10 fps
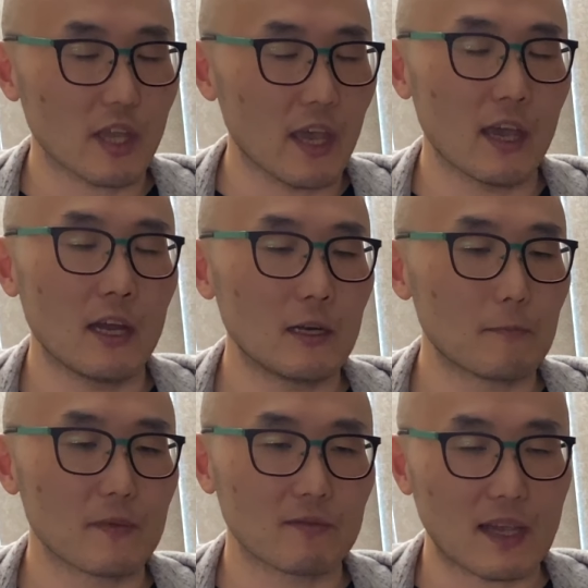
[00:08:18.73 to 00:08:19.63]
And
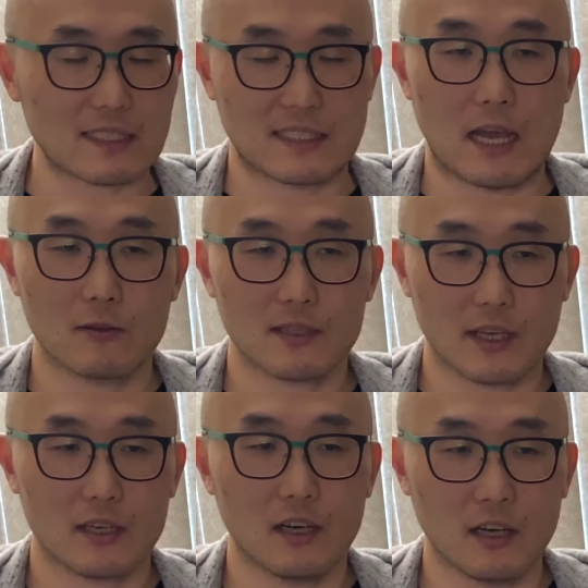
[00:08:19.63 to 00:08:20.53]
if that sounds
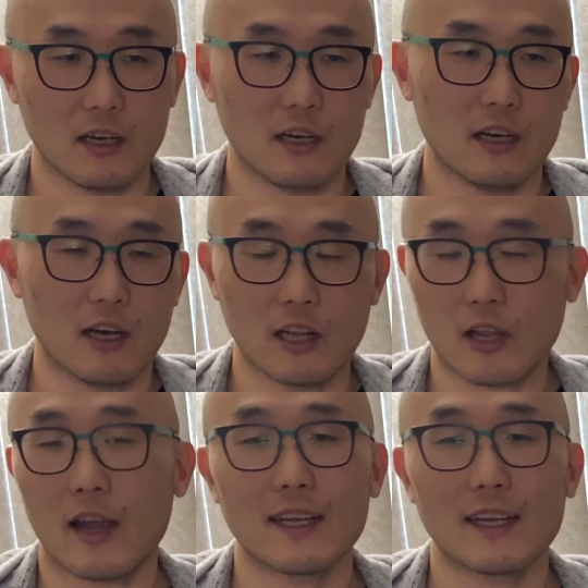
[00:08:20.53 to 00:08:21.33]
like a lot,